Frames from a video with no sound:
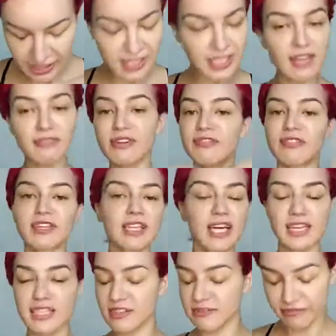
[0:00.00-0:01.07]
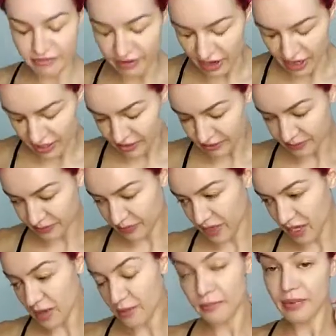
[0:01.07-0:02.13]
it's everything nice and fun,
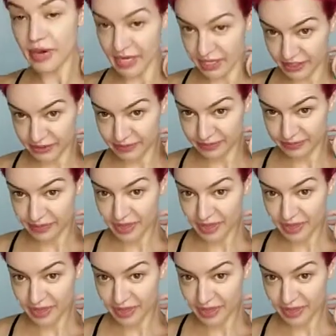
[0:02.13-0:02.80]
but